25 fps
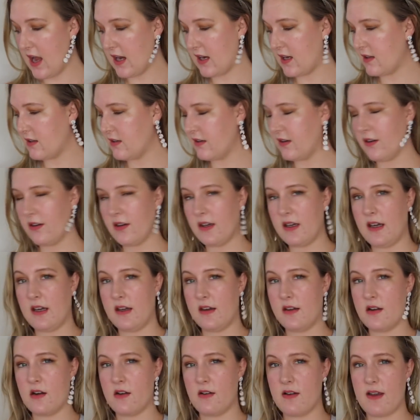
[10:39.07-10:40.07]
clearly
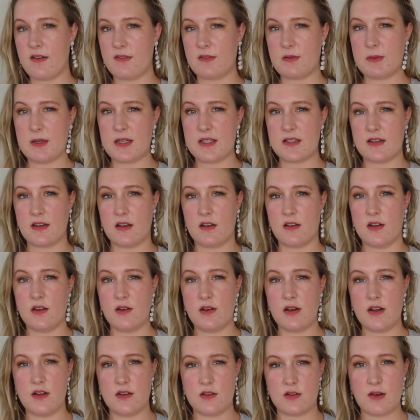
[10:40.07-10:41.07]
you don't have to be single. You
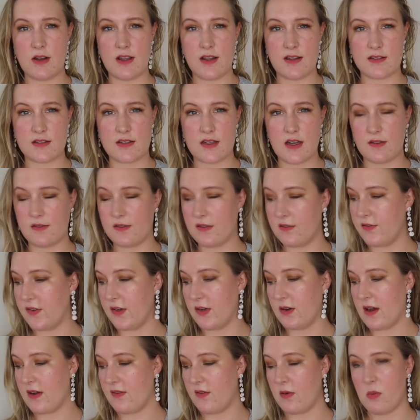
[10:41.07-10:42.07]
can enjoy this stuff if
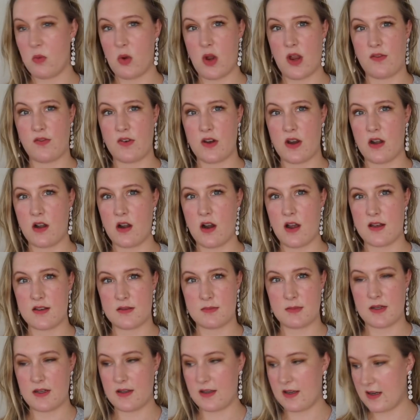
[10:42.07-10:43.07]
you have a boyfriend or
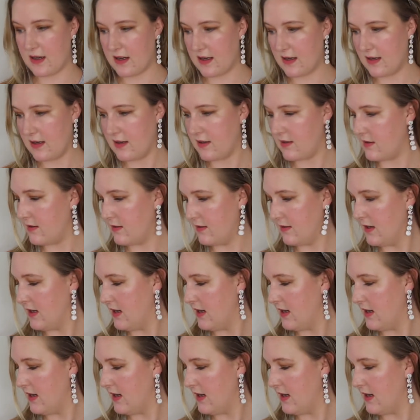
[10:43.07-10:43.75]
husband, like, it,